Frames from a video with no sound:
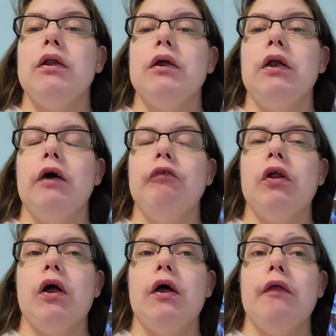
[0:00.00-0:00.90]
did not
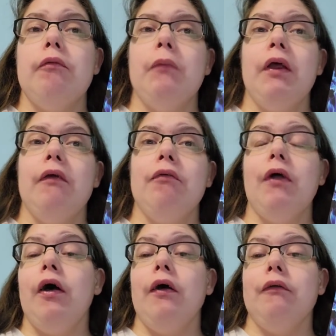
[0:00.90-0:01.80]
realize Meg is
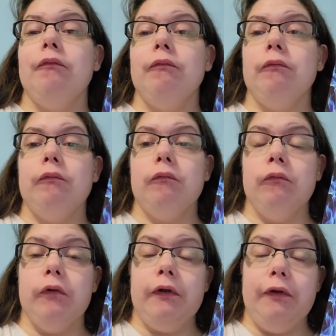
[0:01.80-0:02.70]
not
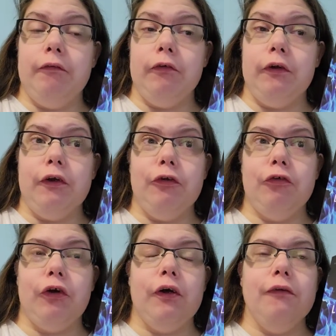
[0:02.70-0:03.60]
a diesel in
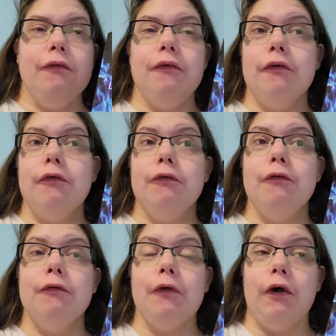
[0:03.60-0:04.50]
distress.
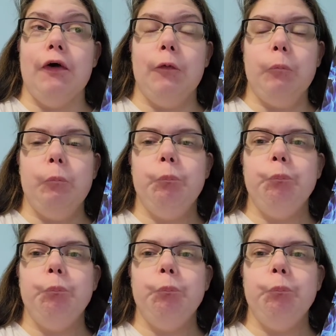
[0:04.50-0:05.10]
So